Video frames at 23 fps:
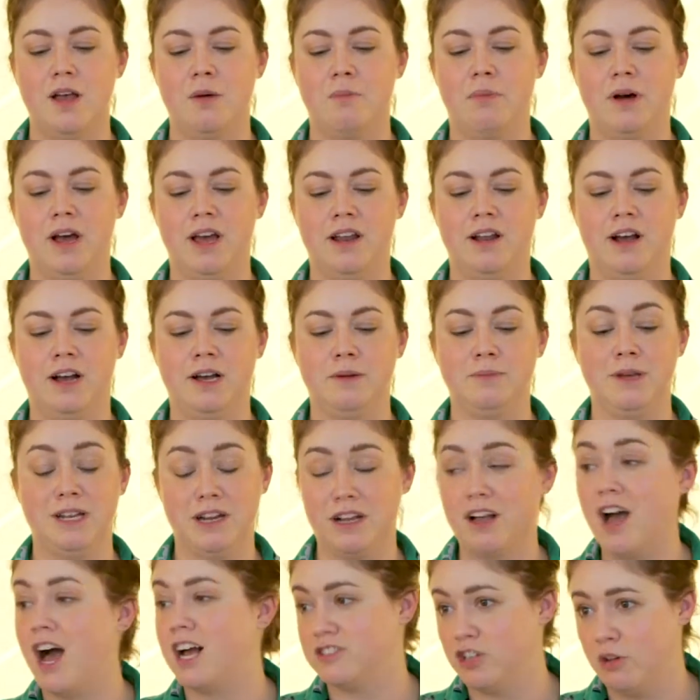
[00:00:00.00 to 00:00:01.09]
but in a
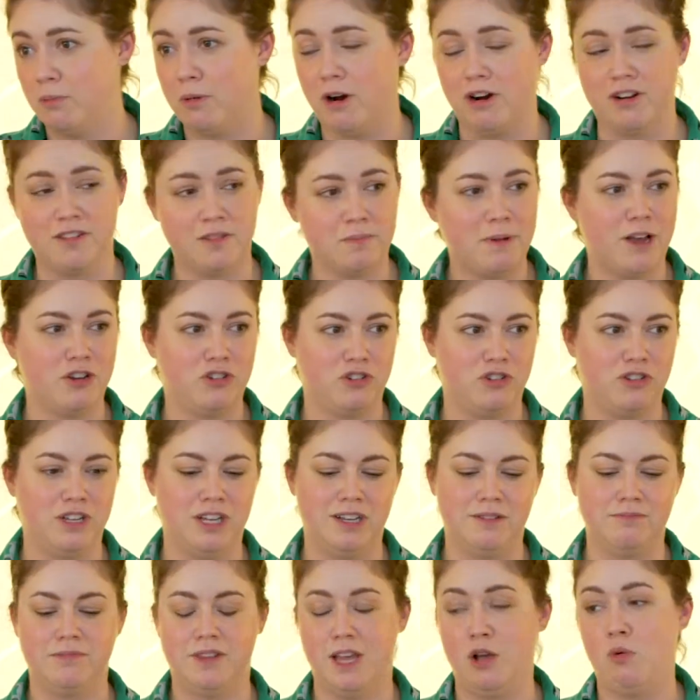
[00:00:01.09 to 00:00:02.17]
cocktail bar
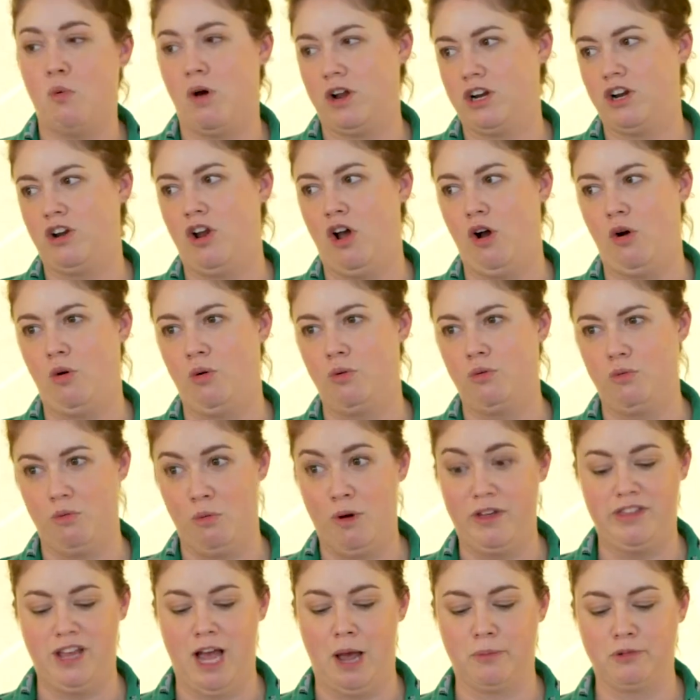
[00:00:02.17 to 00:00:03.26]
especially, they want to know
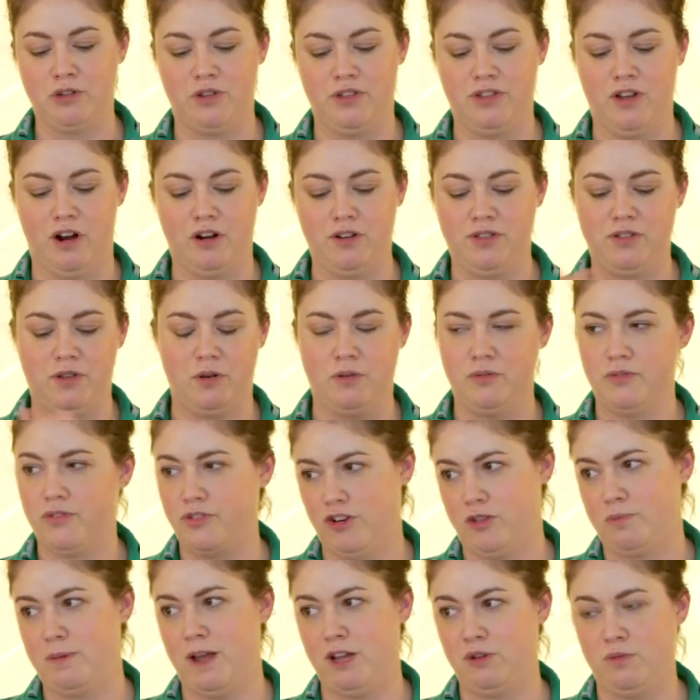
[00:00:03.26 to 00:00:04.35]
what the options are, so
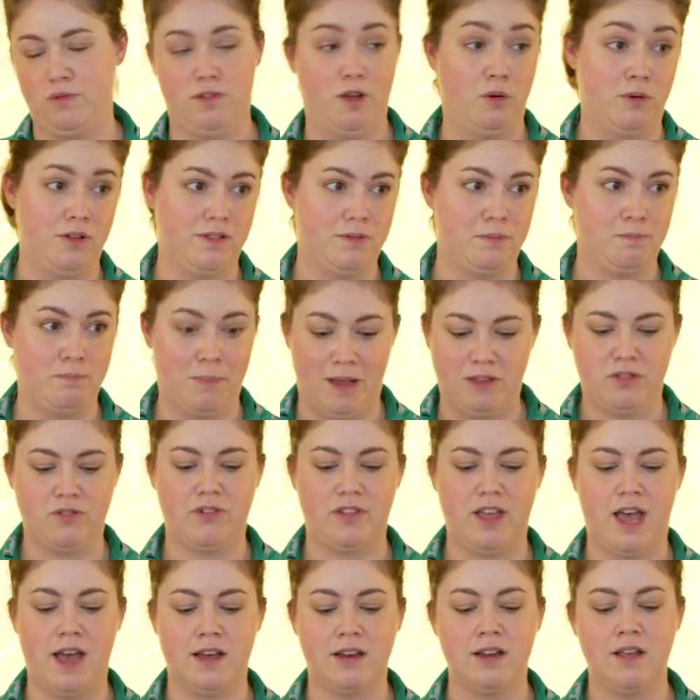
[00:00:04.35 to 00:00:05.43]
first page was always best for
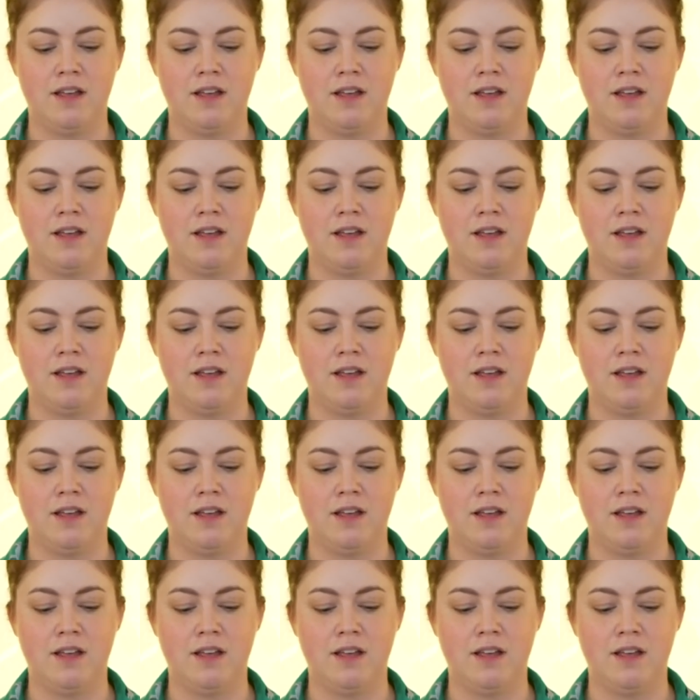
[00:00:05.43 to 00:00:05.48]
that.